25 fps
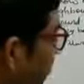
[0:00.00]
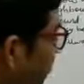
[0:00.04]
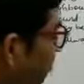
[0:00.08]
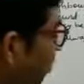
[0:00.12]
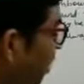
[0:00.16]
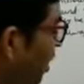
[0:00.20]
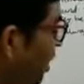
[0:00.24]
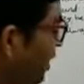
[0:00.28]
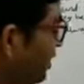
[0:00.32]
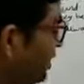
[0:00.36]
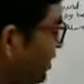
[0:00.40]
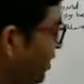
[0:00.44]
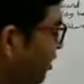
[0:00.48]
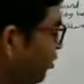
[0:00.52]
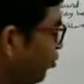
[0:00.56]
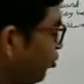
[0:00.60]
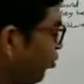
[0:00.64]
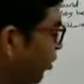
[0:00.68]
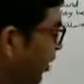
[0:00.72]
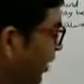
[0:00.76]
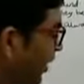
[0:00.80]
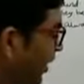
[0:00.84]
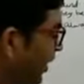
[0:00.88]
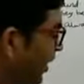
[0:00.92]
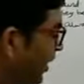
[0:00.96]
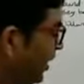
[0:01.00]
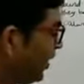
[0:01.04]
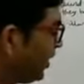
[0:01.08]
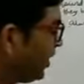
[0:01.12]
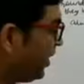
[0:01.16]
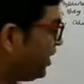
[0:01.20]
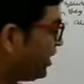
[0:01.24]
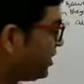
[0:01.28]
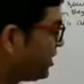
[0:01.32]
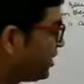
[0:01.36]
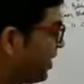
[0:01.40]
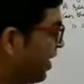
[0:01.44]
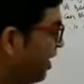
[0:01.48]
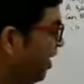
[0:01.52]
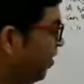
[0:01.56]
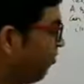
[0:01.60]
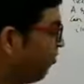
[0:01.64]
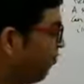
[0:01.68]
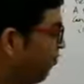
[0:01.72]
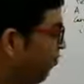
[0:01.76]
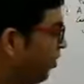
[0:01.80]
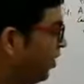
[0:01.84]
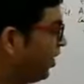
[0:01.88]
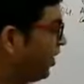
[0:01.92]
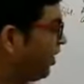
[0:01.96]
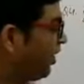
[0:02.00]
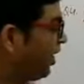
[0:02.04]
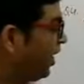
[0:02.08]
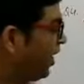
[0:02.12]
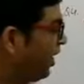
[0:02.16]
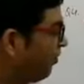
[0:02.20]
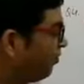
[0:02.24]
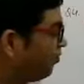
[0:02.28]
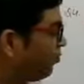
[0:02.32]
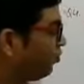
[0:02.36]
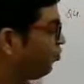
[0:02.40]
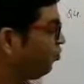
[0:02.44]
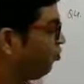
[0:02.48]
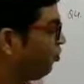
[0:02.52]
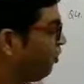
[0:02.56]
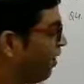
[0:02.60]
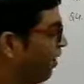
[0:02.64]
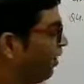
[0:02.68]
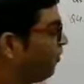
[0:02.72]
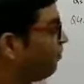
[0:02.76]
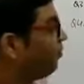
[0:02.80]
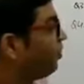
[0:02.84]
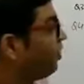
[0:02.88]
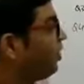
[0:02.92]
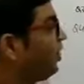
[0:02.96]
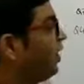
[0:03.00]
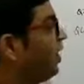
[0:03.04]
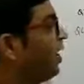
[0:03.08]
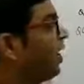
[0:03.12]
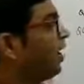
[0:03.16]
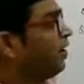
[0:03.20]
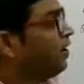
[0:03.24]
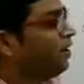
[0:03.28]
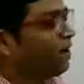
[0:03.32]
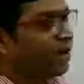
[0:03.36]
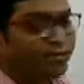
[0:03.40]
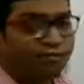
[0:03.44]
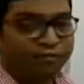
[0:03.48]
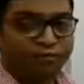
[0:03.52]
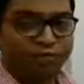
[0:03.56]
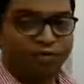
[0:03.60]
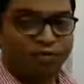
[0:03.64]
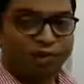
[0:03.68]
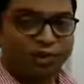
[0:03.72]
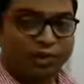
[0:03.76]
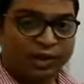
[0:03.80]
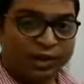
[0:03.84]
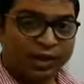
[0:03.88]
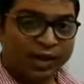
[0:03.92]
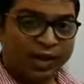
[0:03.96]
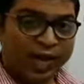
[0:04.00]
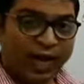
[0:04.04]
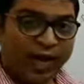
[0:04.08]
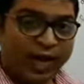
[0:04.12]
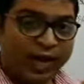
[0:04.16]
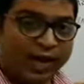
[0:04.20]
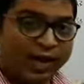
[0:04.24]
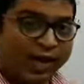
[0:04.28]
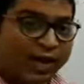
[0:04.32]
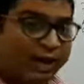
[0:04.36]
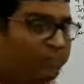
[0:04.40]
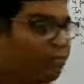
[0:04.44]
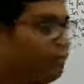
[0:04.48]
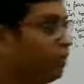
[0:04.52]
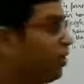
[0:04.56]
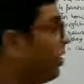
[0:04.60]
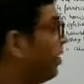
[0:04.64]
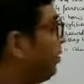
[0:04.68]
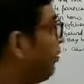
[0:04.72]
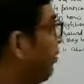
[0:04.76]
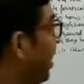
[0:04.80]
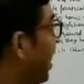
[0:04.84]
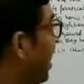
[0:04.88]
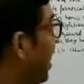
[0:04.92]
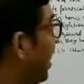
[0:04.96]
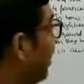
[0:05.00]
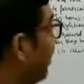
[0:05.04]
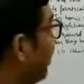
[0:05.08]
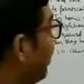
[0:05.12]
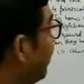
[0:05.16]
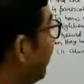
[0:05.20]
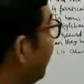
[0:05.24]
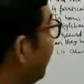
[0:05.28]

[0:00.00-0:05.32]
flowers are together in this F1, F2, F3 and F4. They are kept in a bag.